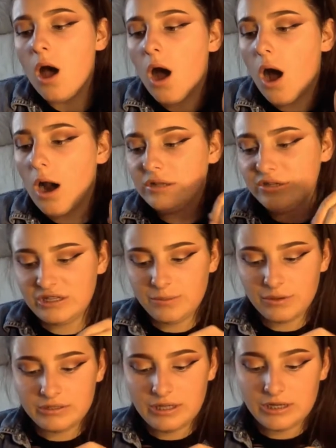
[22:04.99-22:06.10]
Honestly, you're
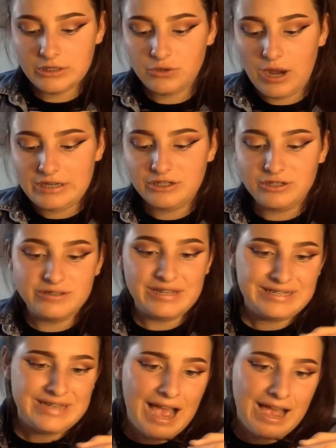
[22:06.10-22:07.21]
supposed to let it dry until it's like
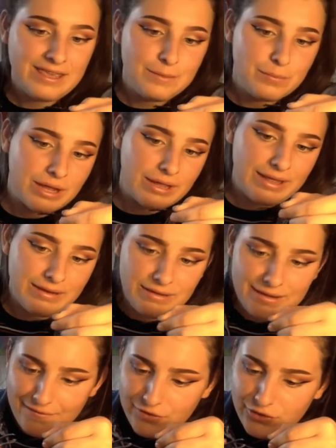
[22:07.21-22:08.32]
tacky, but I like
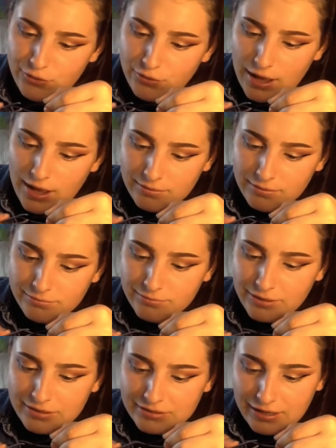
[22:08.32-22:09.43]
never do that
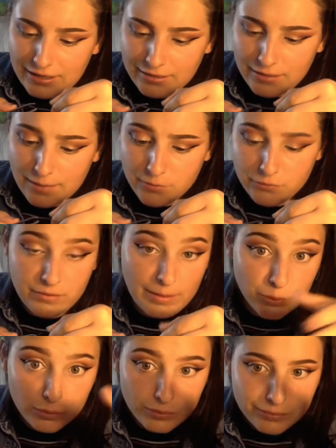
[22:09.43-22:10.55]
because like I'm a
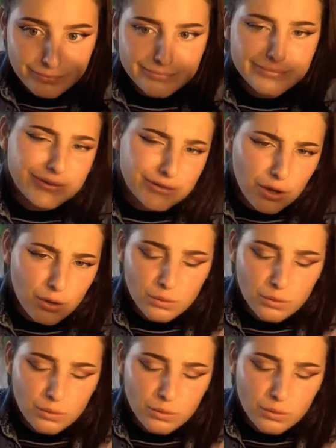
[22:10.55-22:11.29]
rebel. So,